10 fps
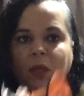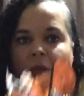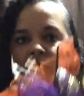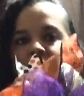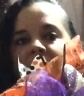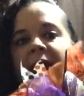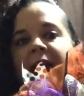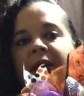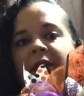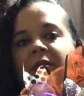And then I
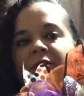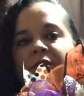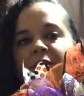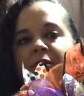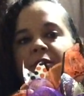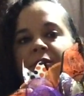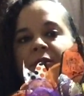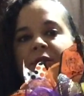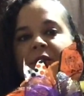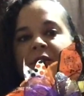add little
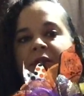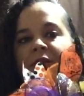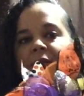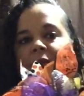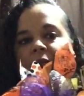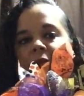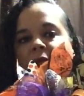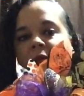skulls in these little